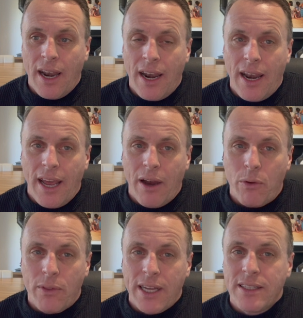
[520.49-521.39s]

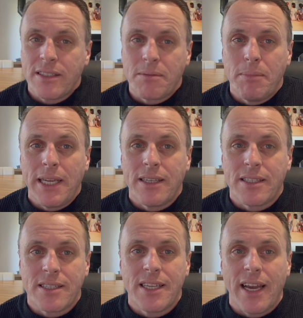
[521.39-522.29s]
Now, that doesn't mean to
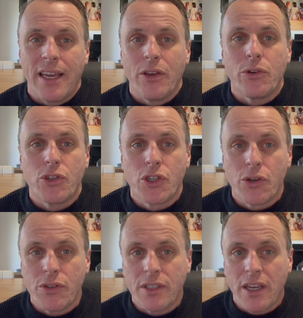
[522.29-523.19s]
say your
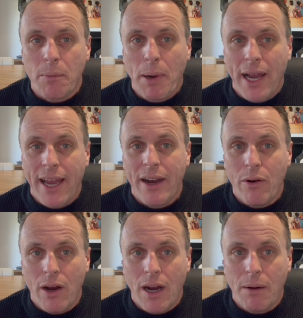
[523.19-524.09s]
insurers are going to pay
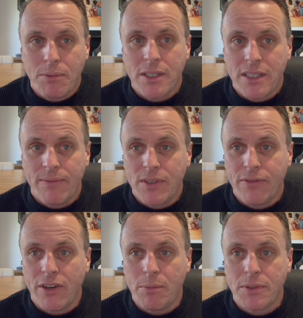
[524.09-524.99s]
out up to
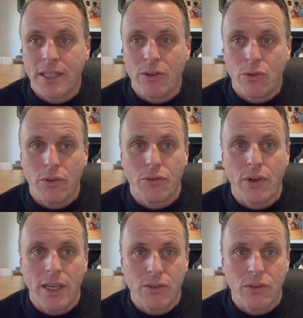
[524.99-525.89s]
75% or the
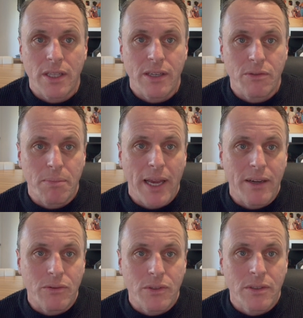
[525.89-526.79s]

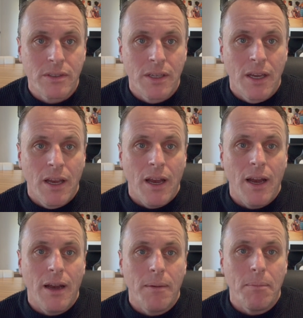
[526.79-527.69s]
£300,000
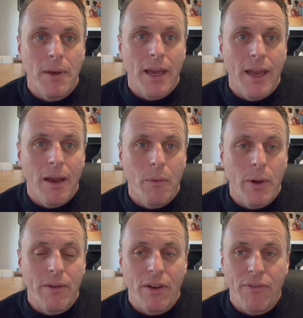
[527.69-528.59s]

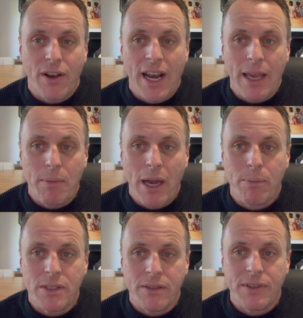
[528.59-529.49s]
if a claim
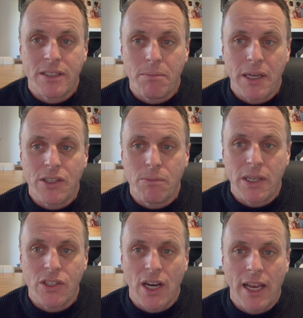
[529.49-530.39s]
happens, if it's a
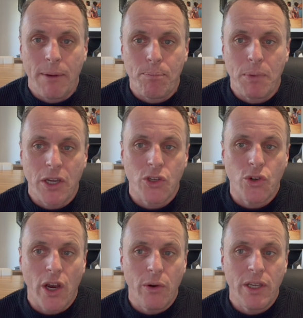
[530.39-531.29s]
major claim, because
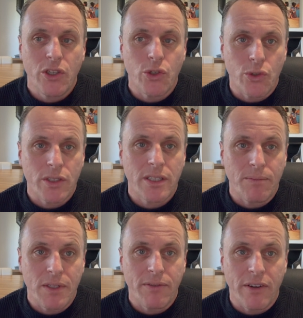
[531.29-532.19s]
you're only insured at
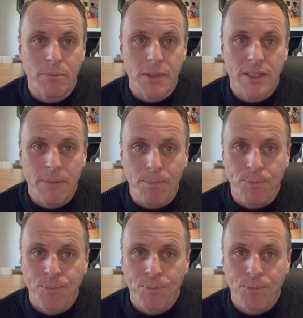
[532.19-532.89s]
75%.